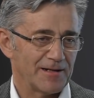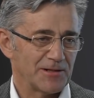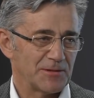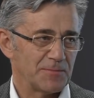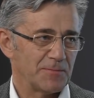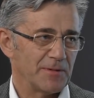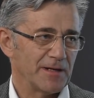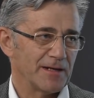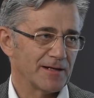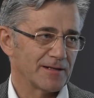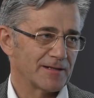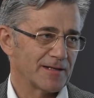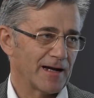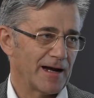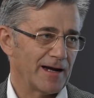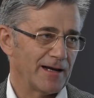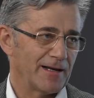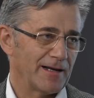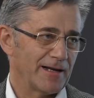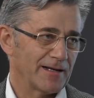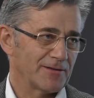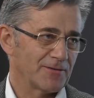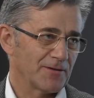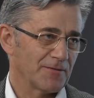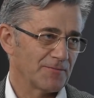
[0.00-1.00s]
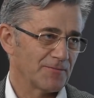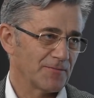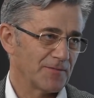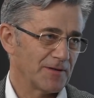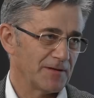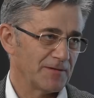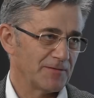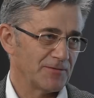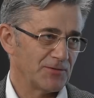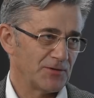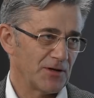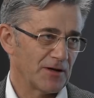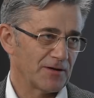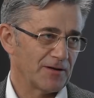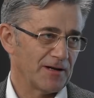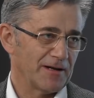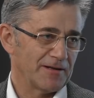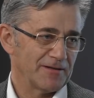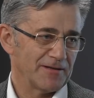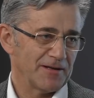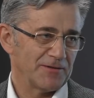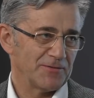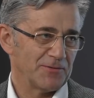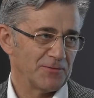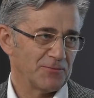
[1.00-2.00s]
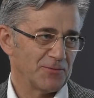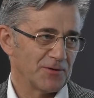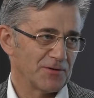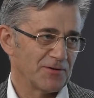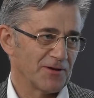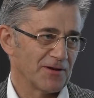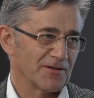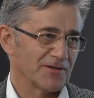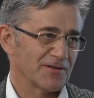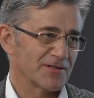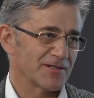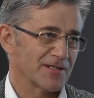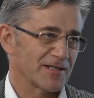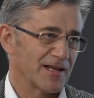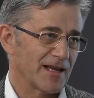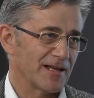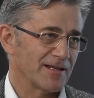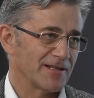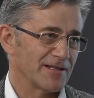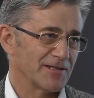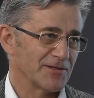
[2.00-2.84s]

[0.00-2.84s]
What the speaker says: I speak a dialect of in Jutland that you wouldn't understand.